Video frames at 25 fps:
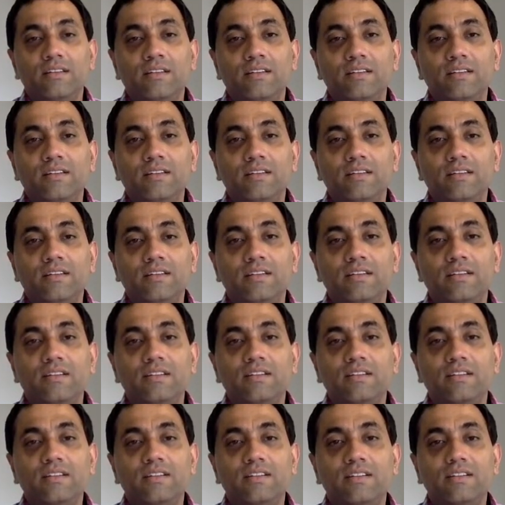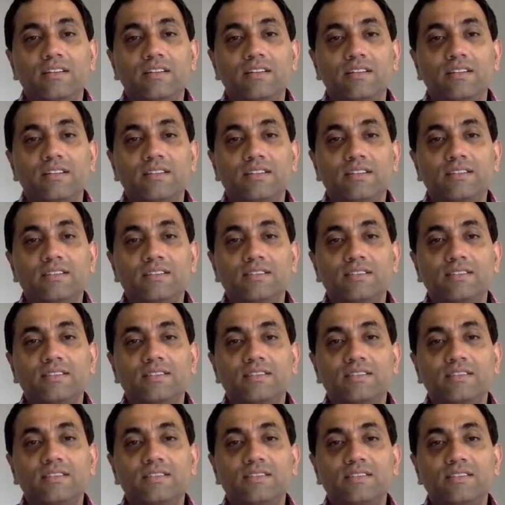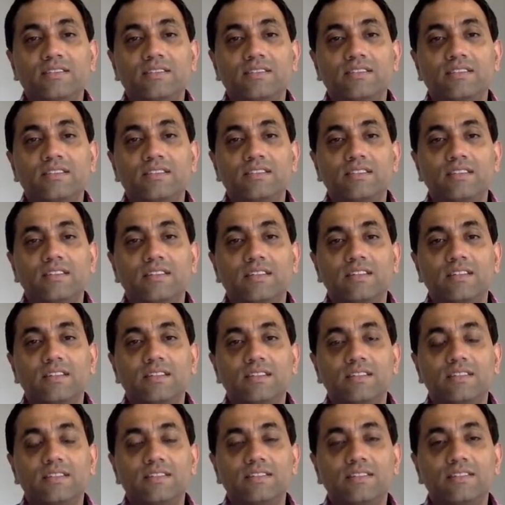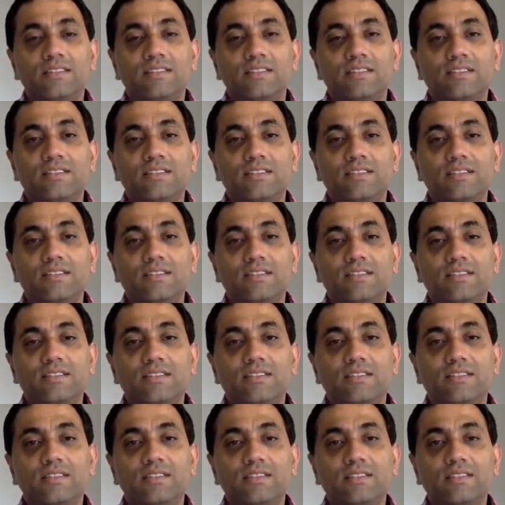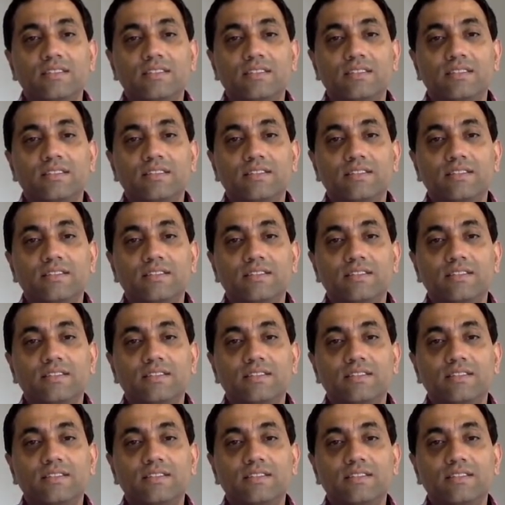This person isn't speaking.